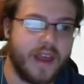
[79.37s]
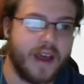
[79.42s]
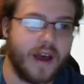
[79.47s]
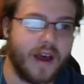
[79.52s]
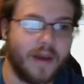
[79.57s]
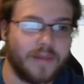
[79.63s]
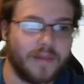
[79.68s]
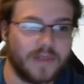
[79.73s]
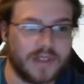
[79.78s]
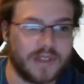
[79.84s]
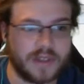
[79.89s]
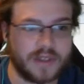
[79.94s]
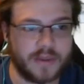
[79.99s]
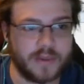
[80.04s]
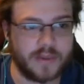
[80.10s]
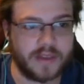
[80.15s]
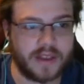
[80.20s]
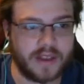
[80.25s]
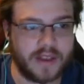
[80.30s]
just so that
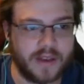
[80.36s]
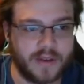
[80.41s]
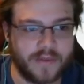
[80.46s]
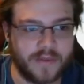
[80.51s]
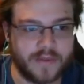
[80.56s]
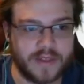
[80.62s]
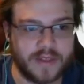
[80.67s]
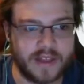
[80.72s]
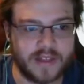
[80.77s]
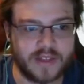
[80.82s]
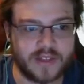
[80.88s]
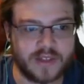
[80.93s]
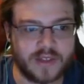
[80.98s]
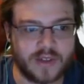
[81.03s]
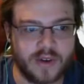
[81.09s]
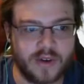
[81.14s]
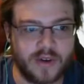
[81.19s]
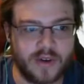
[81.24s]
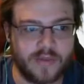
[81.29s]
we can go for that
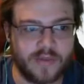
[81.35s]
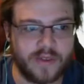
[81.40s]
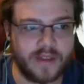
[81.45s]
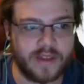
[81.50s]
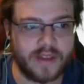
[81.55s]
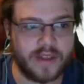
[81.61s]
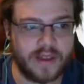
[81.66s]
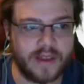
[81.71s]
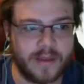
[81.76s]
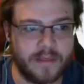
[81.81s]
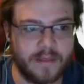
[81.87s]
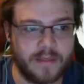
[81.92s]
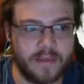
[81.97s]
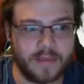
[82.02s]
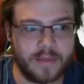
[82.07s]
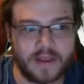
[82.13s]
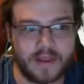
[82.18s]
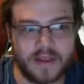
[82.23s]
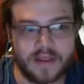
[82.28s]
Surf, and then
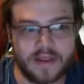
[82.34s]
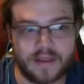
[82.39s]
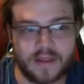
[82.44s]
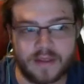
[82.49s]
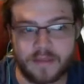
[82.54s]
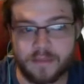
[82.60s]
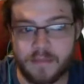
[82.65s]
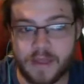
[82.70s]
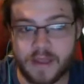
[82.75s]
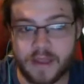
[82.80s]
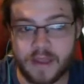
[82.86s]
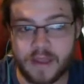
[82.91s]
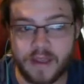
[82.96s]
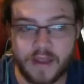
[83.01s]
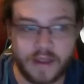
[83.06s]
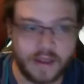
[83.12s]
boom, Gigalith is big.